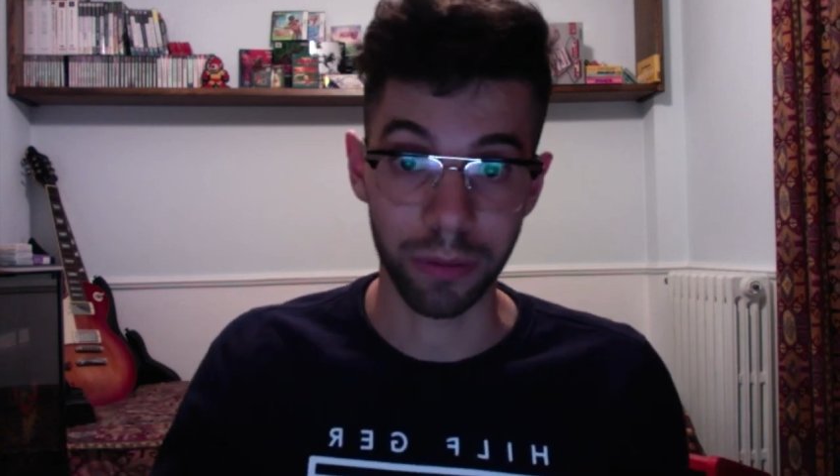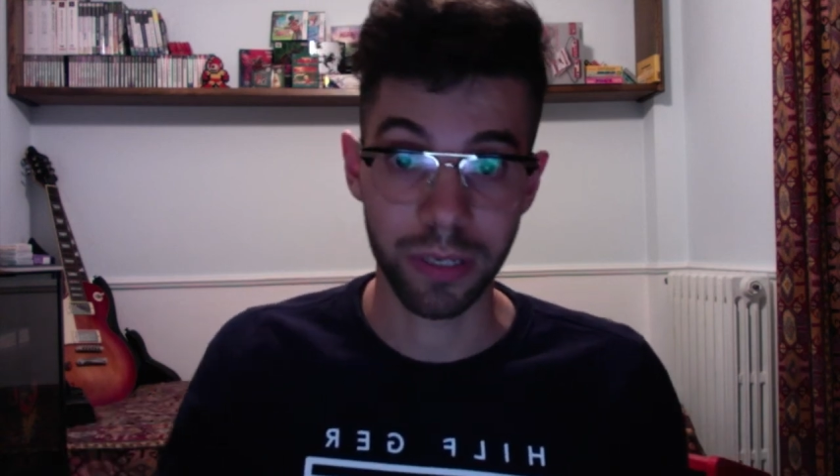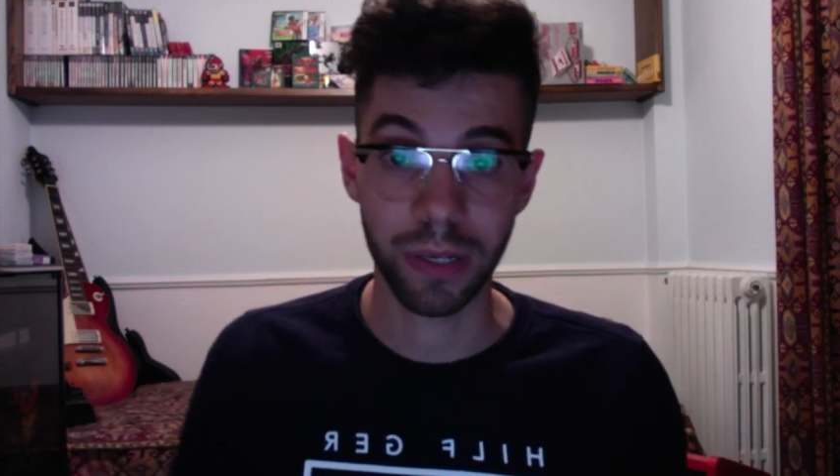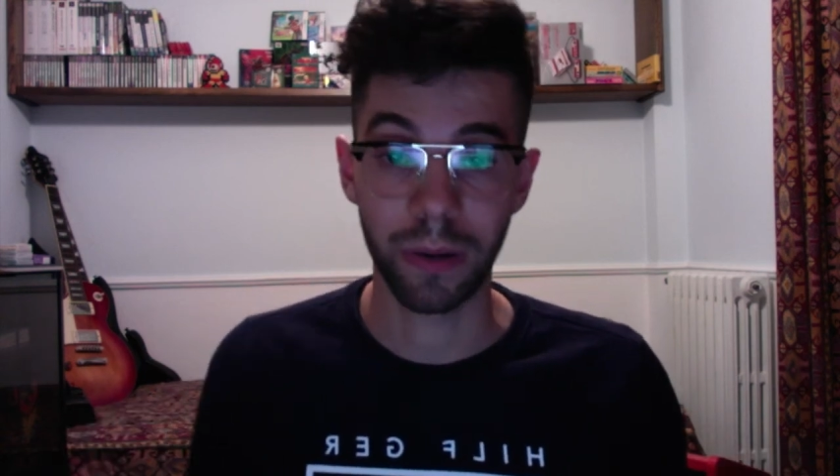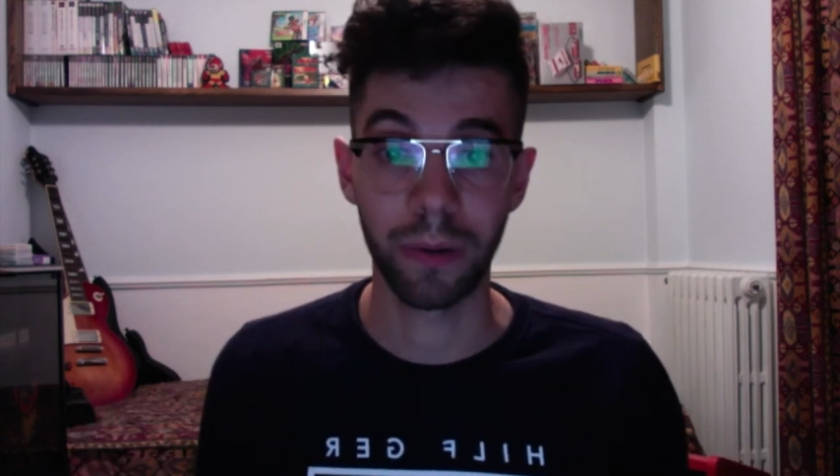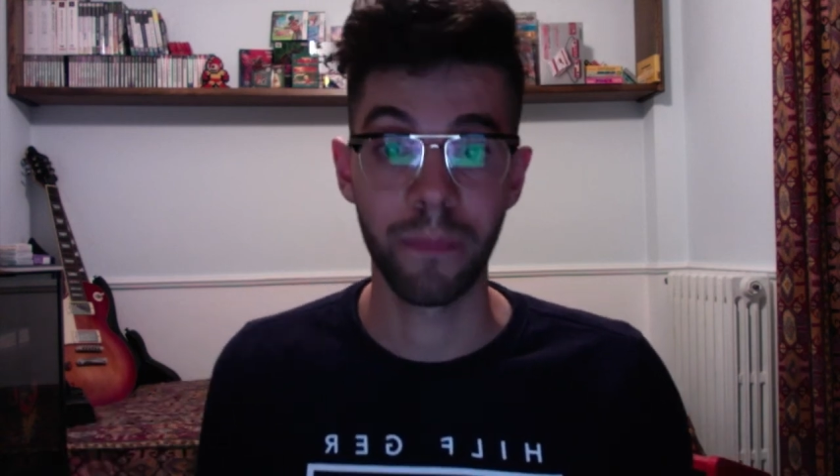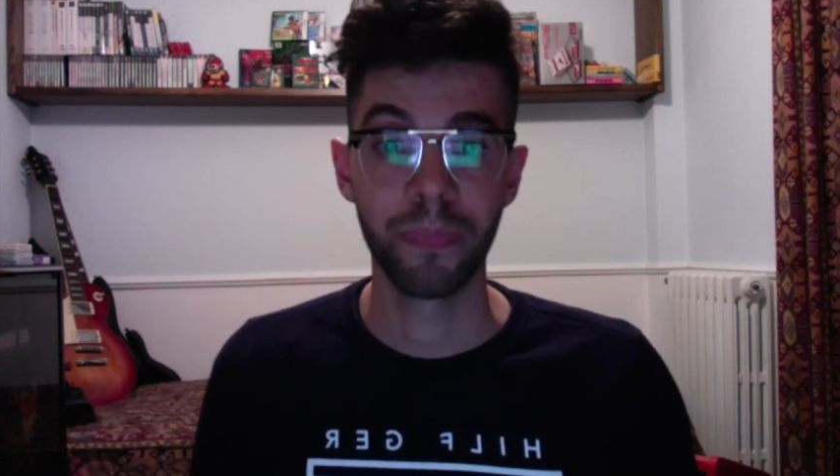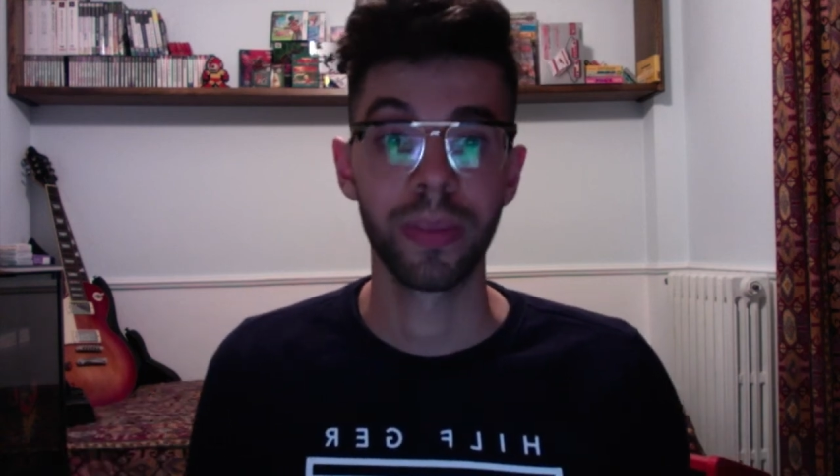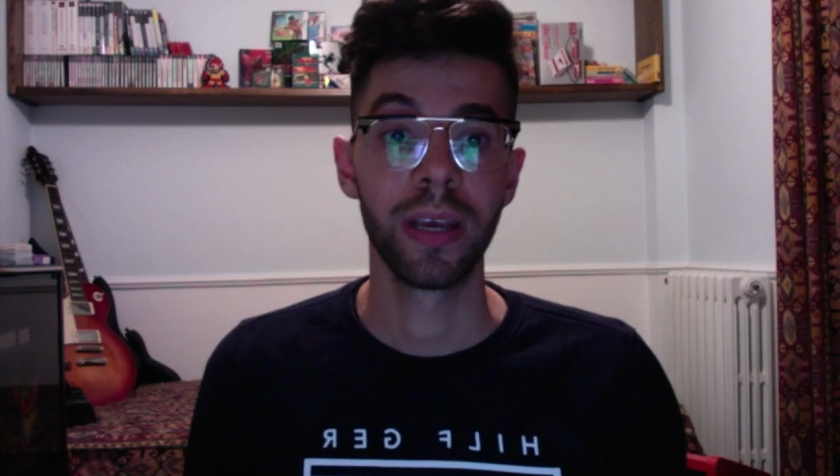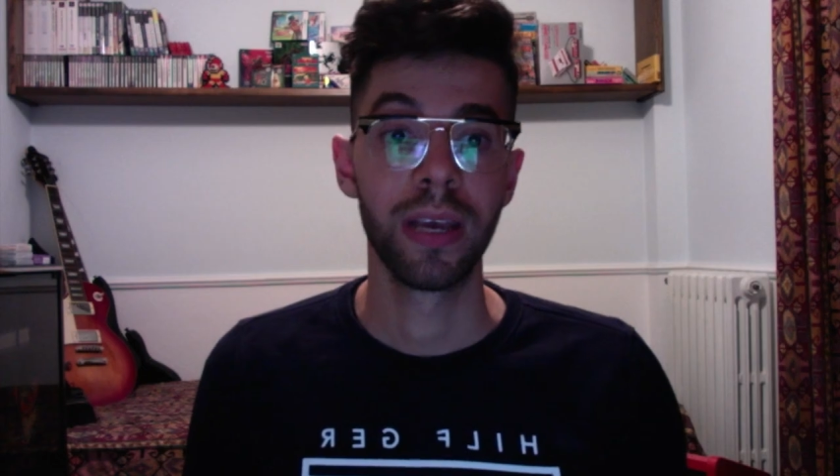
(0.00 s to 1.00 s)
So
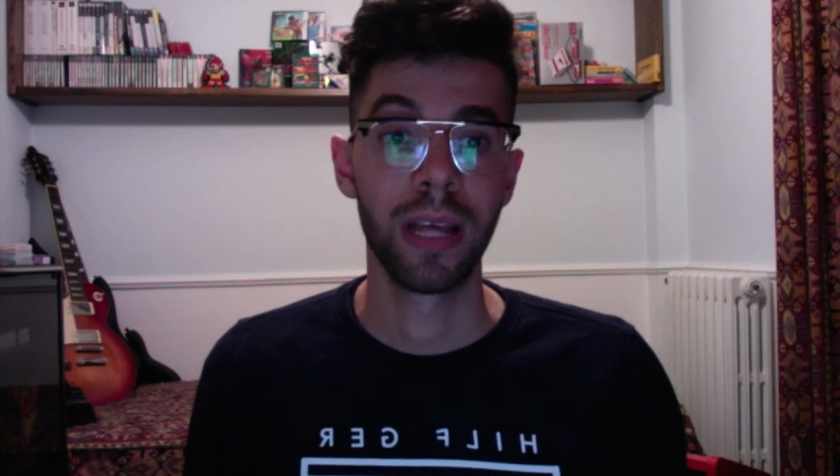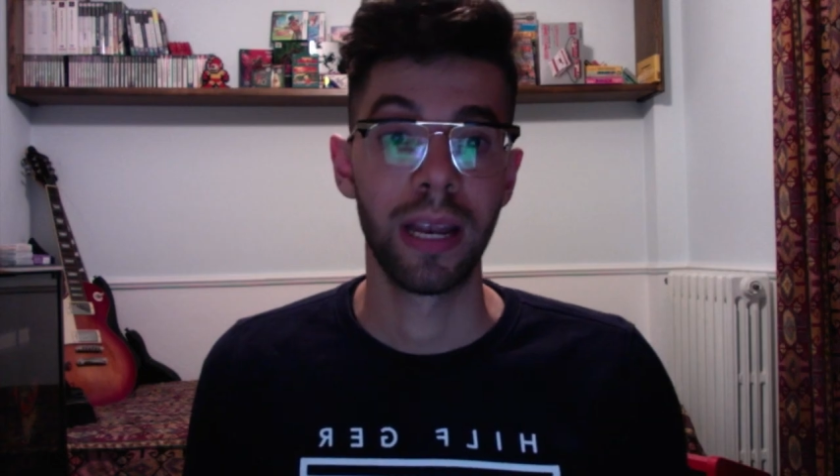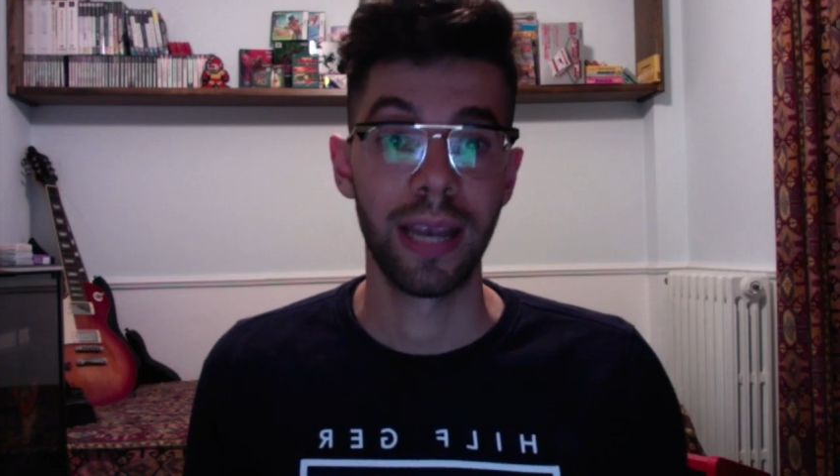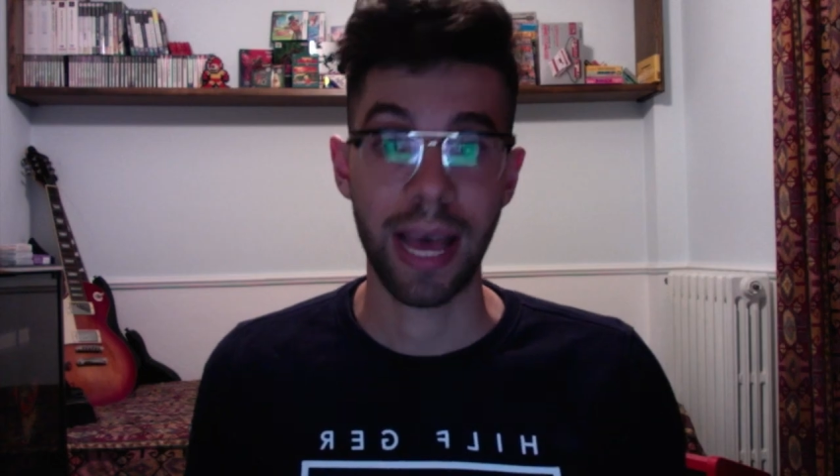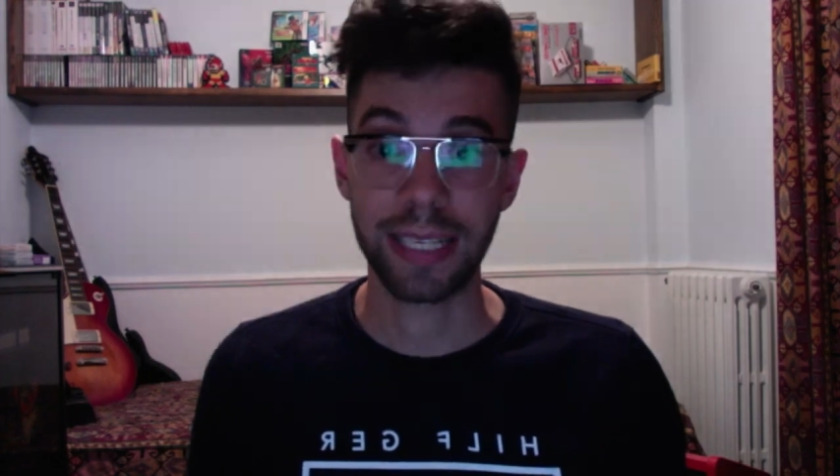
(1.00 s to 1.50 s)
let's